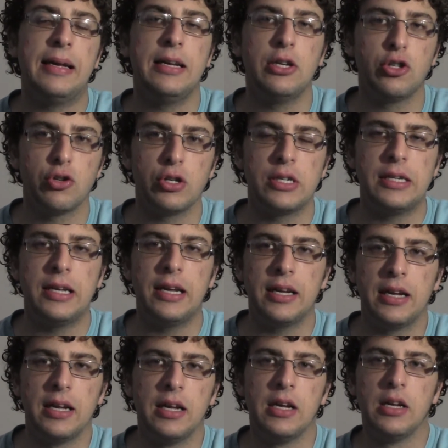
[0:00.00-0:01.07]

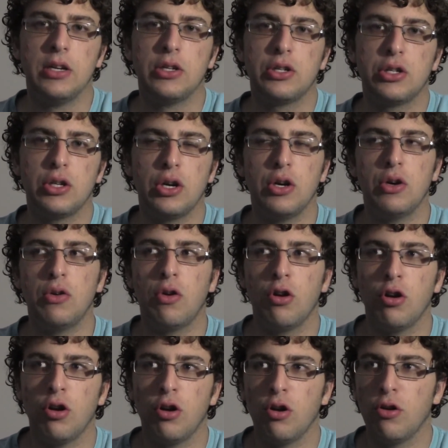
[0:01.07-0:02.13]
Interesting. So
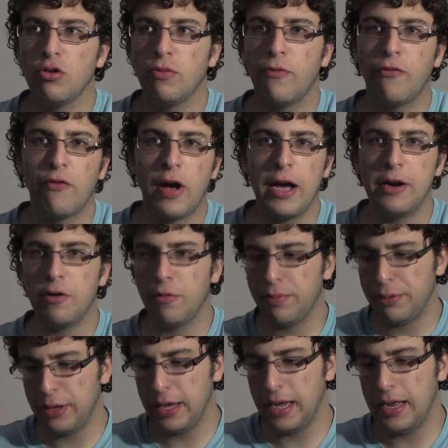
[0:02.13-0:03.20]
her final
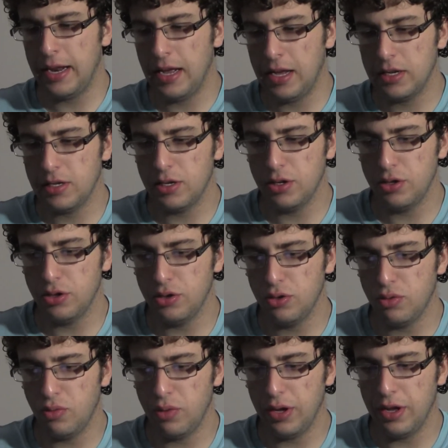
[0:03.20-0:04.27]
plan has to
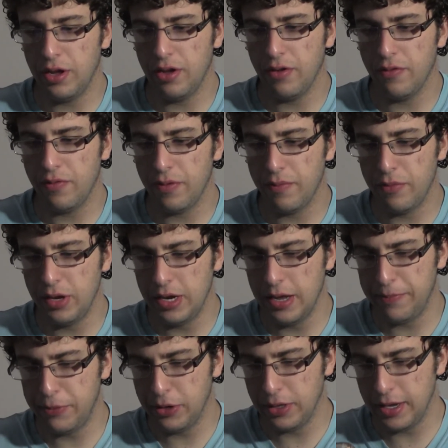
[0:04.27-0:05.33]
do with
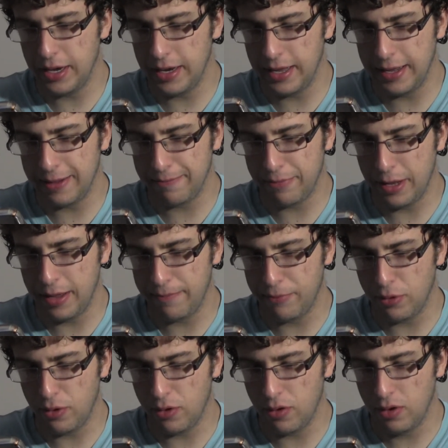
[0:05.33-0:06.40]
manipulating
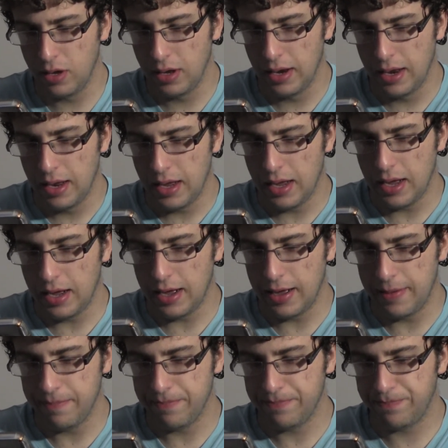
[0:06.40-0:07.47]
people
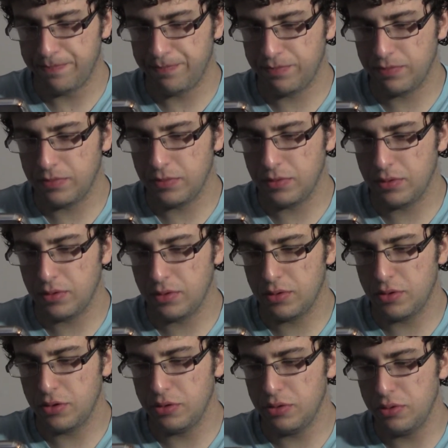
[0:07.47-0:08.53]

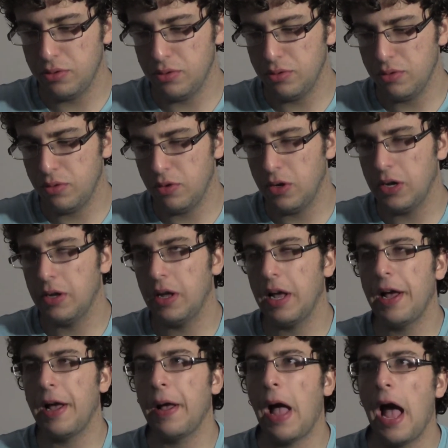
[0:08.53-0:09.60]
to
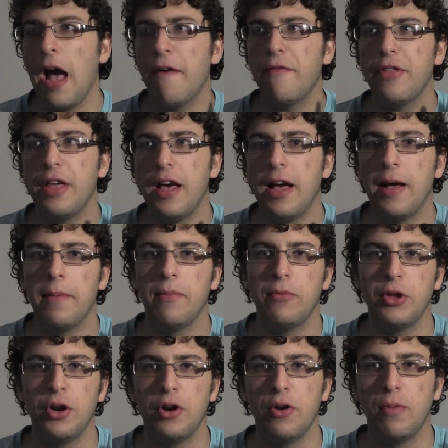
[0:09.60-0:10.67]
have them,
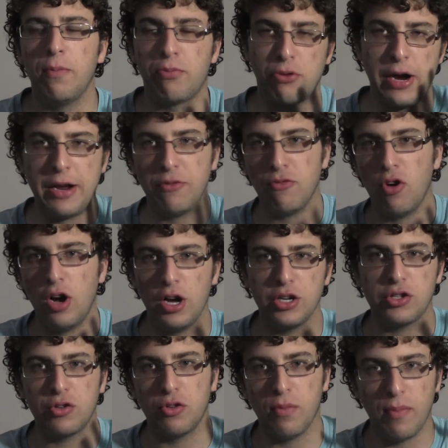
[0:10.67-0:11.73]
you know,
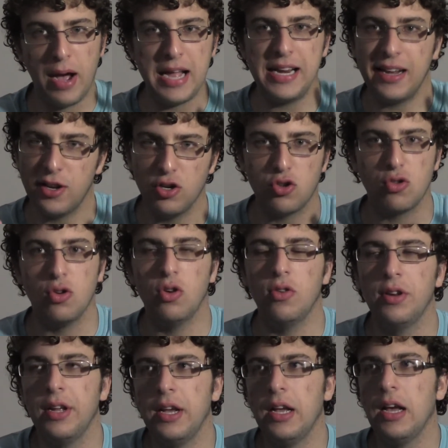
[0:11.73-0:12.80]
brainwashed or mind
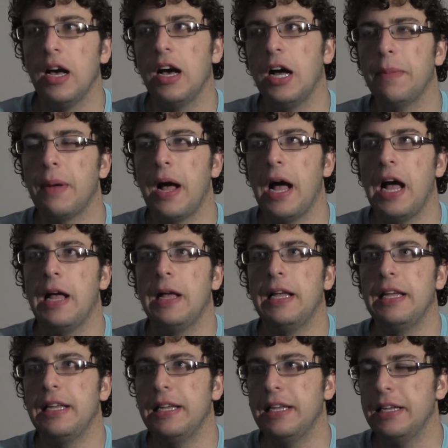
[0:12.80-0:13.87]
controlled.
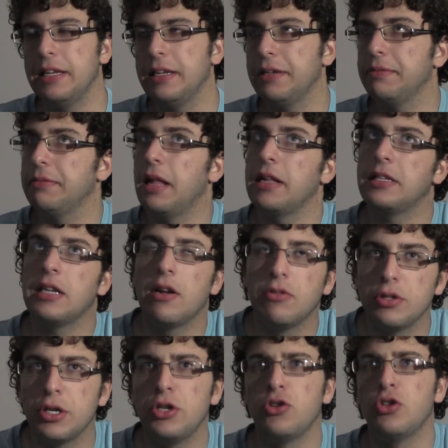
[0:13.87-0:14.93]
That
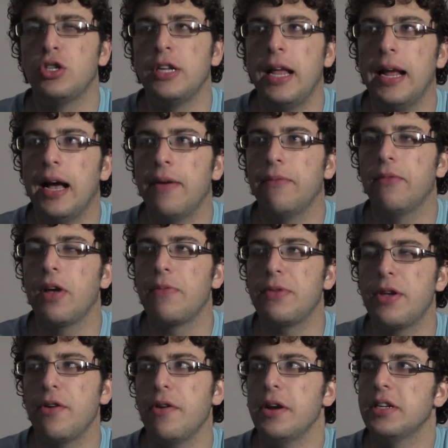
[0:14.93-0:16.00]
sounds interesting. I'm
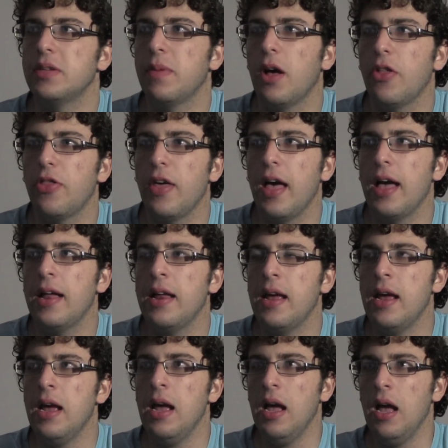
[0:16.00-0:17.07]
curious about that.
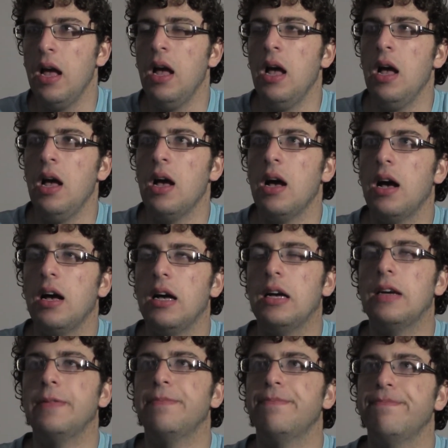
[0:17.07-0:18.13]

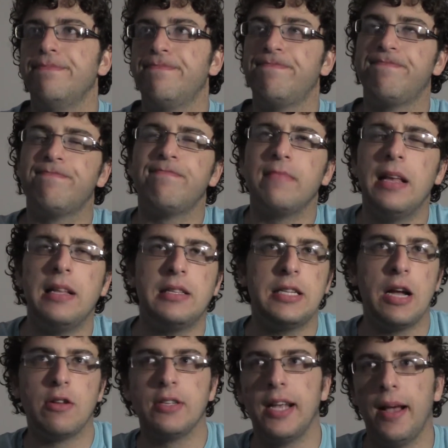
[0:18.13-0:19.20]
It
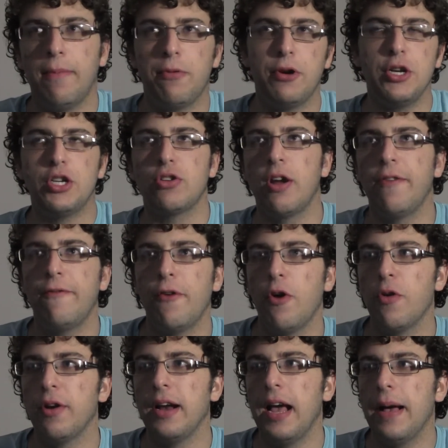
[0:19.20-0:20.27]
sounds like a pretty
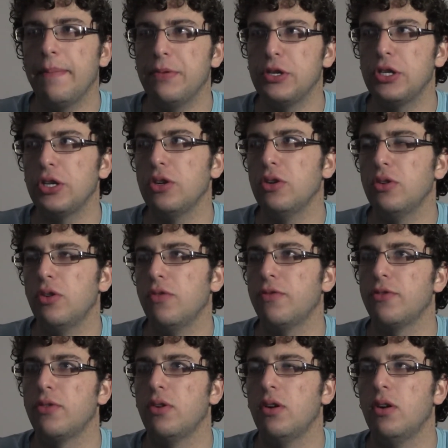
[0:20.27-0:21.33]
straightforward episode
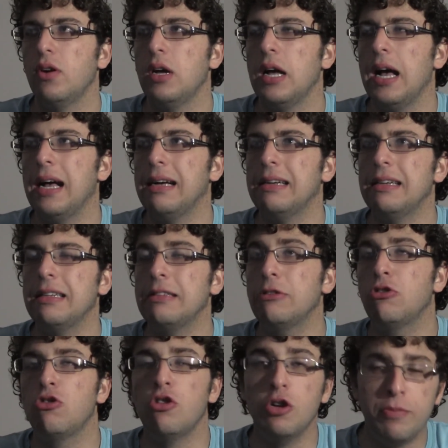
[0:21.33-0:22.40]
overall.
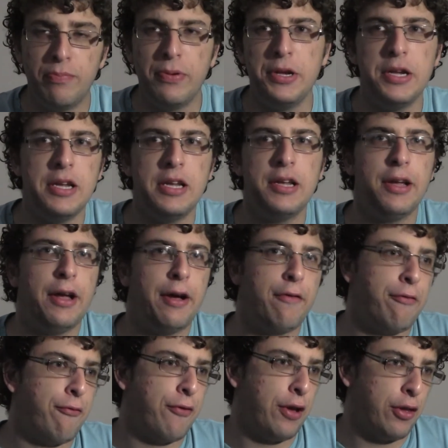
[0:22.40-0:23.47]
Could be a
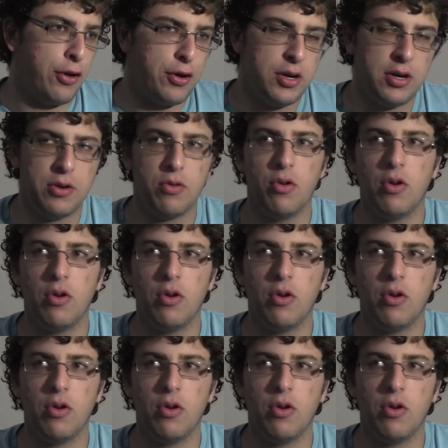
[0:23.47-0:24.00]
filler,